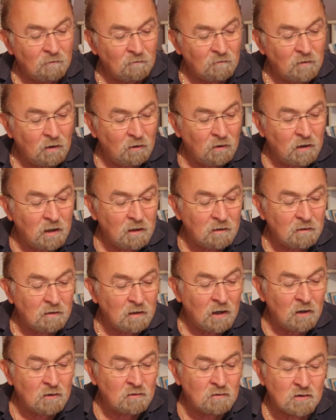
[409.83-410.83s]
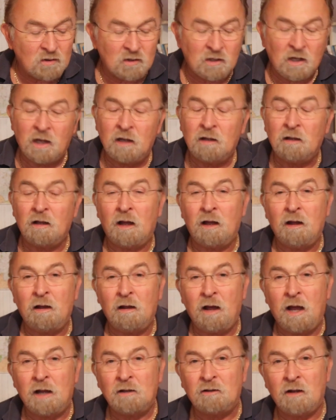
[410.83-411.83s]
very interesting.
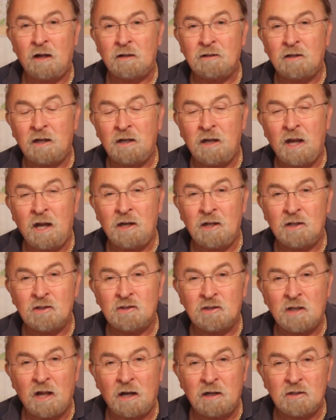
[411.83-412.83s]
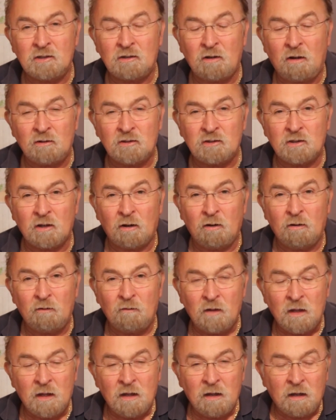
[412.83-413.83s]
I taught Canadian Studies
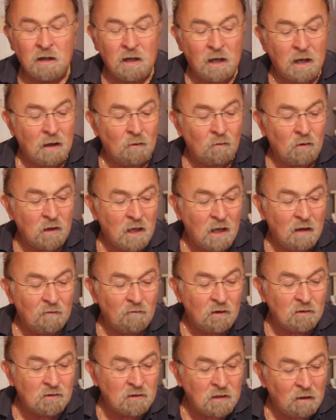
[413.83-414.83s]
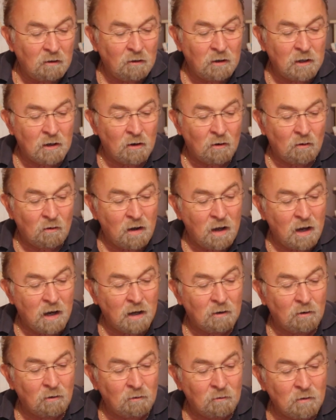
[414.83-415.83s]
also, and we have Ontario,
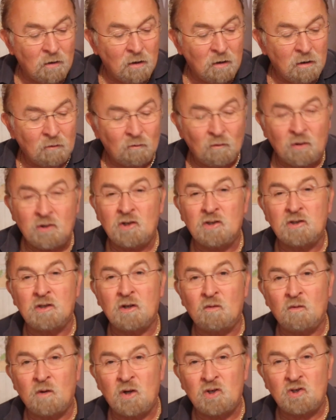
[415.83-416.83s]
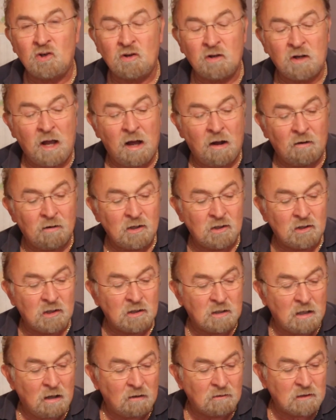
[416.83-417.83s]
Ohio, which is in Richland County
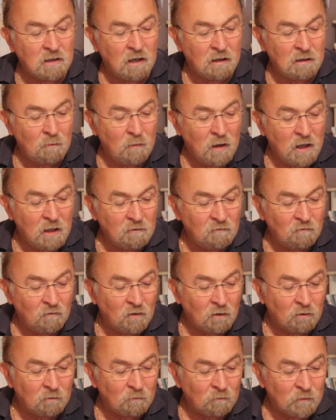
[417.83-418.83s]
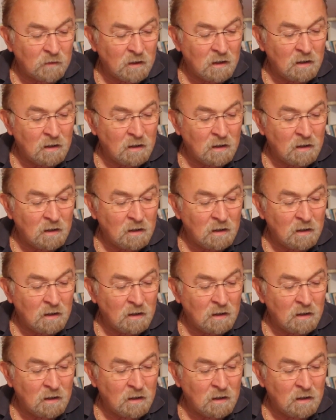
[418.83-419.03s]
just outside of Mansfield.